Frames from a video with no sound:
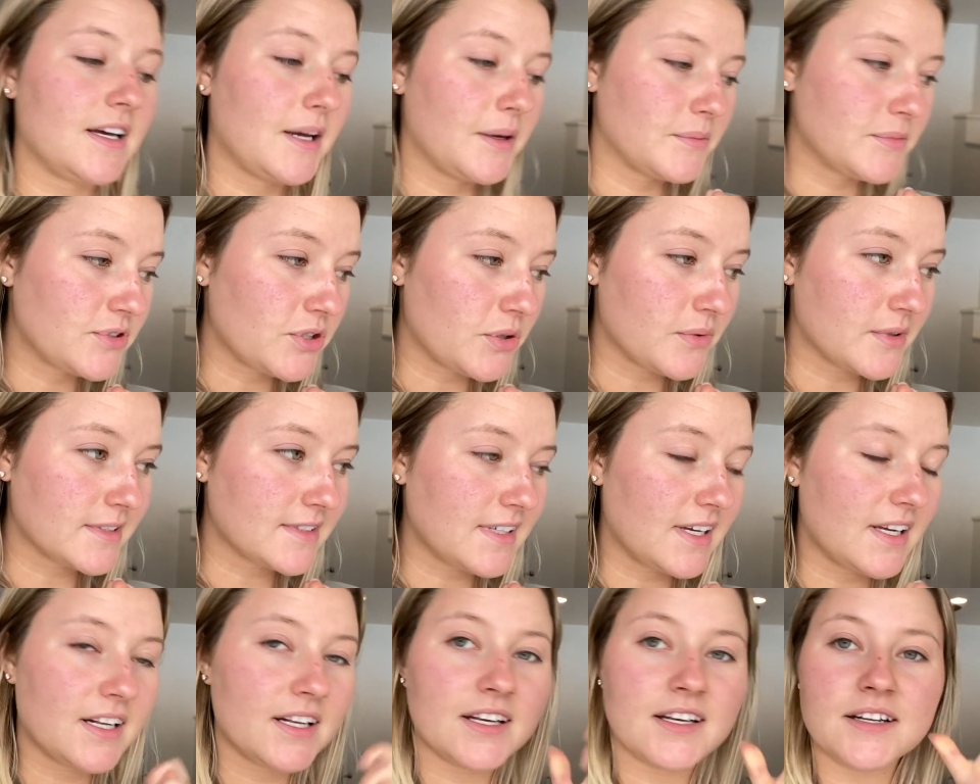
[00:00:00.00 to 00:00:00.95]
I'm so
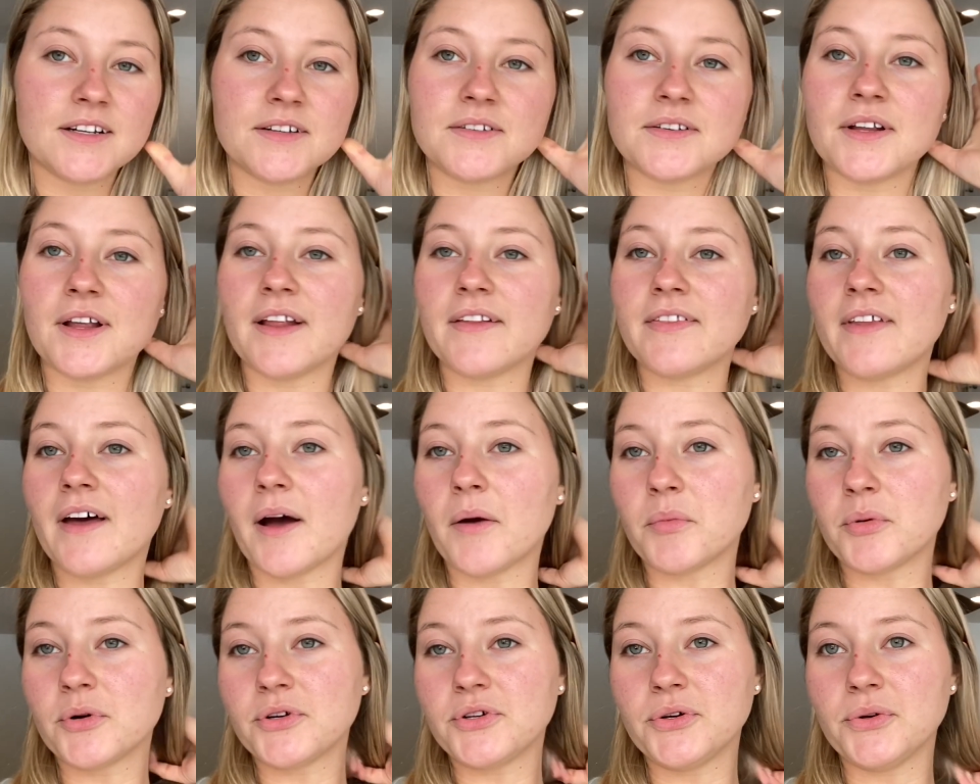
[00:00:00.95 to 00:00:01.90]
excited that the
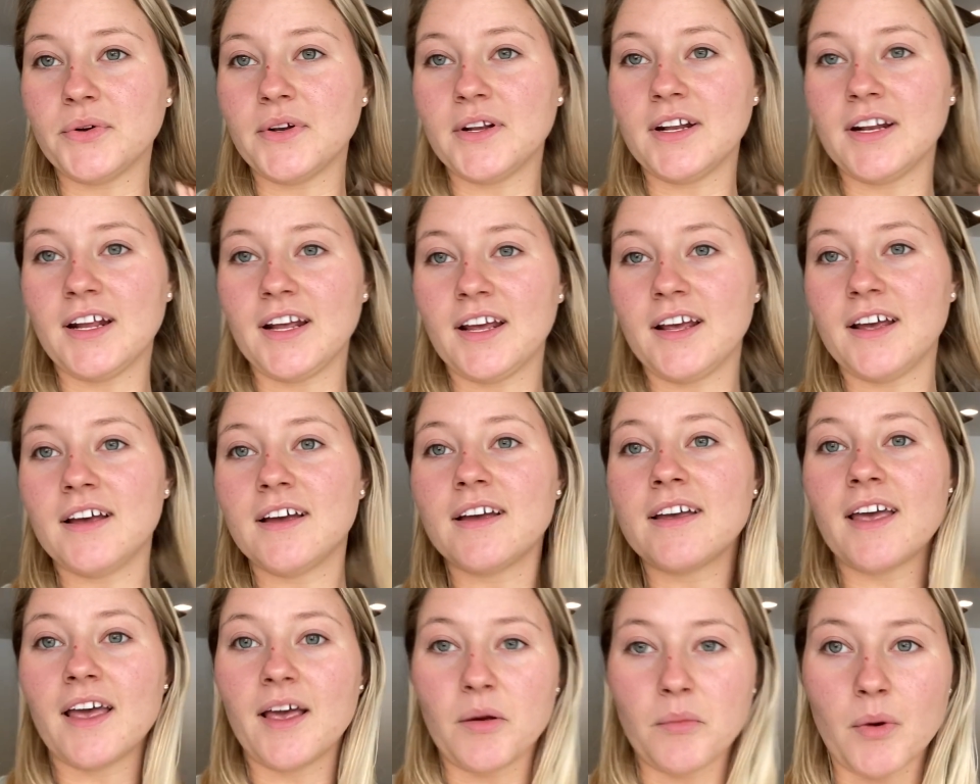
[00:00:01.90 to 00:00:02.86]
opportunity
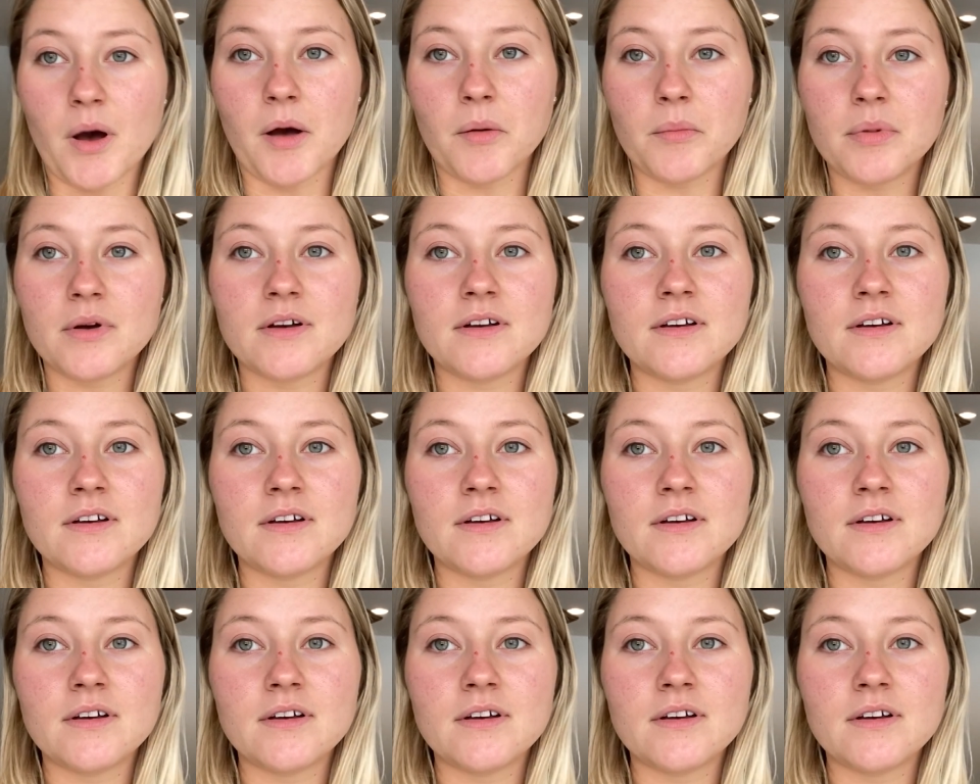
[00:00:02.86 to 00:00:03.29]
came up.